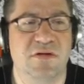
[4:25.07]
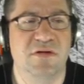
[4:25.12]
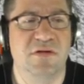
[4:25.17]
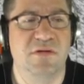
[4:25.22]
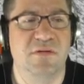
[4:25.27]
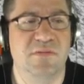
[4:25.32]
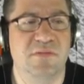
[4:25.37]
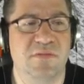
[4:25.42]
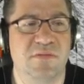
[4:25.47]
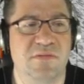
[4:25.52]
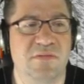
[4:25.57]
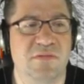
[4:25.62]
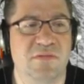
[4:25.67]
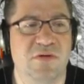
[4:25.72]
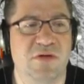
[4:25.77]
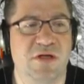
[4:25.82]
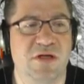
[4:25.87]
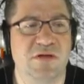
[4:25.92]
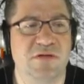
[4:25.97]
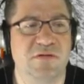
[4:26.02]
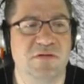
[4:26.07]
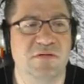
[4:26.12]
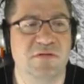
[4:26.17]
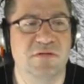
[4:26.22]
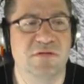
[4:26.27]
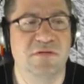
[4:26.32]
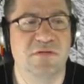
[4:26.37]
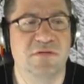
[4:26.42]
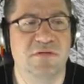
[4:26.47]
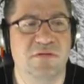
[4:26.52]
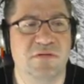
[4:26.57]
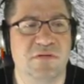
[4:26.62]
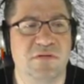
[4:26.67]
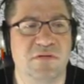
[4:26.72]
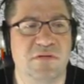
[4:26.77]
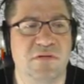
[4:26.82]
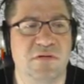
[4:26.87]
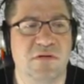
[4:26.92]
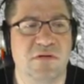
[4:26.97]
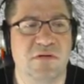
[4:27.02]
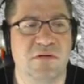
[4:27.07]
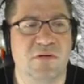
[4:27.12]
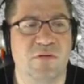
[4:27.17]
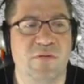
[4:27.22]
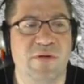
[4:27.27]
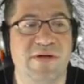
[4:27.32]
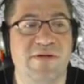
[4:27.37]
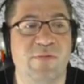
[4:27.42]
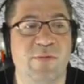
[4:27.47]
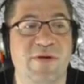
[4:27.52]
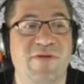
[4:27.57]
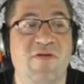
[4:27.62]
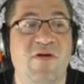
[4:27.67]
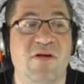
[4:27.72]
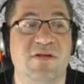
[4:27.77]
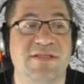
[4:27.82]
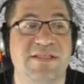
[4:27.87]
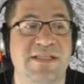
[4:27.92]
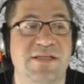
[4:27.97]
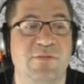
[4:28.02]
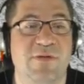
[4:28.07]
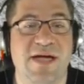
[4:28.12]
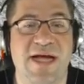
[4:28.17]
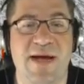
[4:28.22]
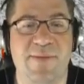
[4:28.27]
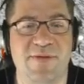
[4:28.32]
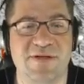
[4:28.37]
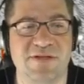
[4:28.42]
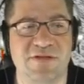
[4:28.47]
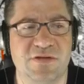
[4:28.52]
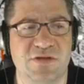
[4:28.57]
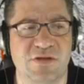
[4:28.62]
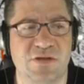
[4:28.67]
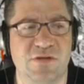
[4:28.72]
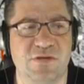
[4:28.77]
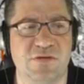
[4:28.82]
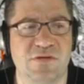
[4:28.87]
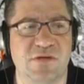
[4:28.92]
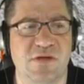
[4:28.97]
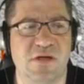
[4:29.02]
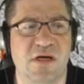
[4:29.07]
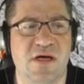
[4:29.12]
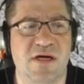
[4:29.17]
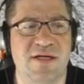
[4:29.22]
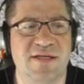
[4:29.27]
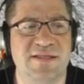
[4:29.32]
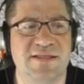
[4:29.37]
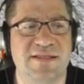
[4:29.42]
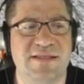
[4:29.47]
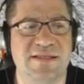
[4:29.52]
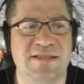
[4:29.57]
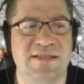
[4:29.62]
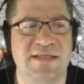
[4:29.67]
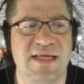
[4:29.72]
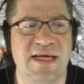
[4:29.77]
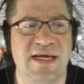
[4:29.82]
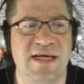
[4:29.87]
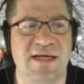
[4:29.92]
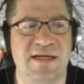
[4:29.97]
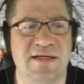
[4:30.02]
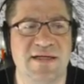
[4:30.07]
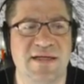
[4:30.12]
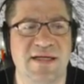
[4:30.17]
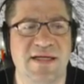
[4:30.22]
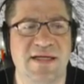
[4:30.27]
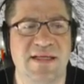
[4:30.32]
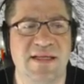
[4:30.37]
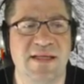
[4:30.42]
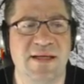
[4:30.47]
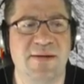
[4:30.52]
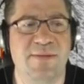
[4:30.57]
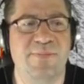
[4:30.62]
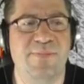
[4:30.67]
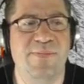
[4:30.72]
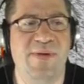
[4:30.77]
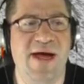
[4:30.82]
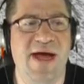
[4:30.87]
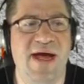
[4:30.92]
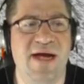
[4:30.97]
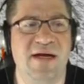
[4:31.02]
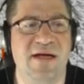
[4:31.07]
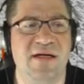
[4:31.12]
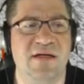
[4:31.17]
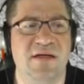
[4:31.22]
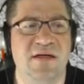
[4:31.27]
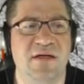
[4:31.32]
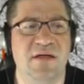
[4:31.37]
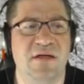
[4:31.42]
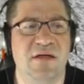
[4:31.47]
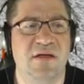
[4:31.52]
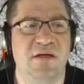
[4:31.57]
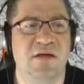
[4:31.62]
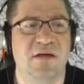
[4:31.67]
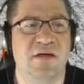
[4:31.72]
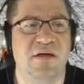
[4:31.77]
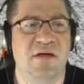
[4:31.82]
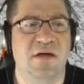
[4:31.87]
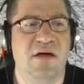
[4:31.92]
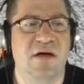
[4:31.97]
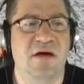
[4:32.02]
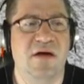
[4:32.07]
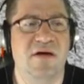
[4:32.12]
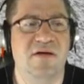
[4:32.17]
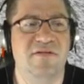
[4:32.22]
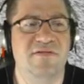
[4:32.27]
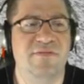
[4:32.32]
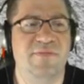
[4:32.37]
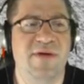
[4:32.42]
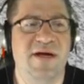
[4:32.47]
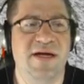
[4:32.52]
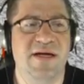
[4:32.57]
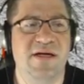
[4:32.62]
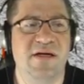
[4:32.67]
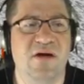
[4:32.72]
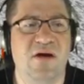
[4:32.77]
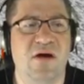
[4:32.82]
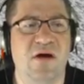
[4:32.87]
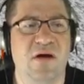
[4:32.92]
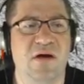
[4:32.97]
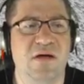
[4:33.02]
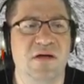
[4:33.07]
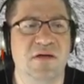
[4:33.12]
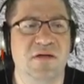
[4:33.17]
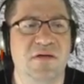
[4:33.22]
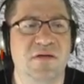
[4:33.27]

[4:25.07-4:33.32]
Oh, hold on. We, we've all seen what happens. Do not stand in the back of my car.